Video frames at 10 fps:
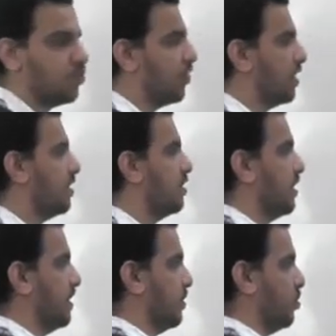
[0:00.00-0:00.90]
to find the
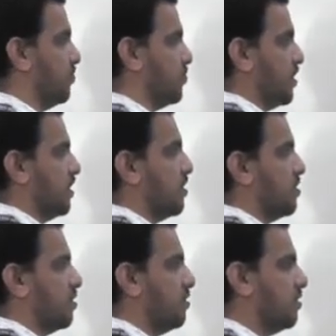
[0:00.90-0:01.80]
area of shaded
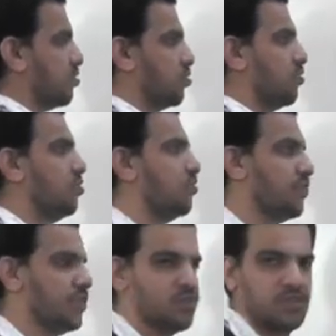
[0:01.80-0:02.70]
region. So
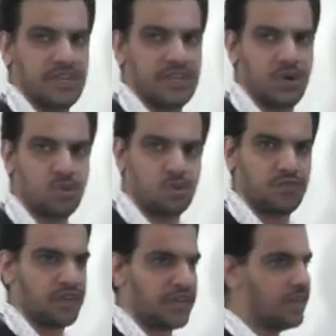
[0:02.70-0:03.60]
we know that how to
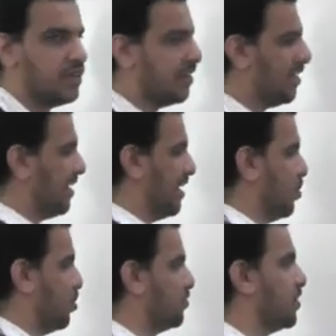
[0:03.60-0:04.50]
find
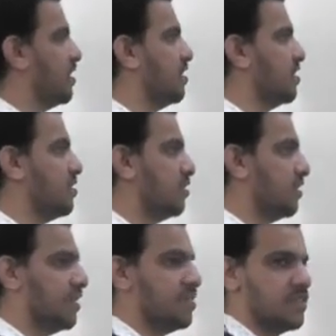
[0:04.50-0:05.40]
area of shaded region,
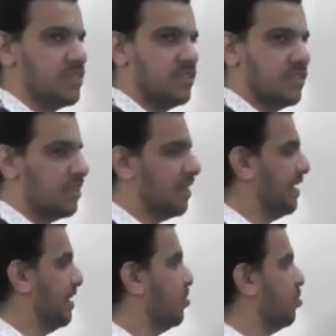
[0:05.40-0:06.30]
that is
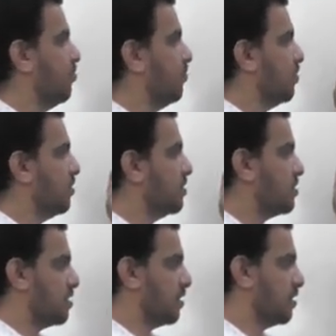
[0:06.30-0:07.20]
area of
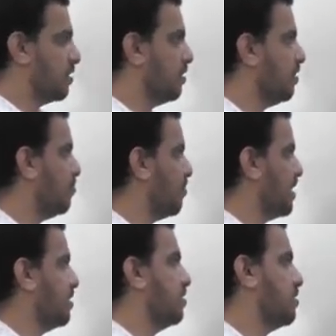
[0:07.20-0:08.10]
circle
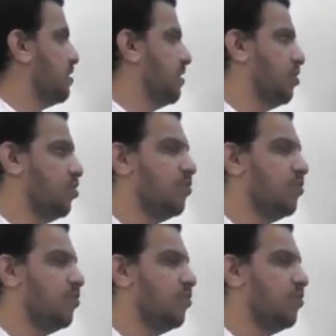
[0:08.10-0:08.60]
minus area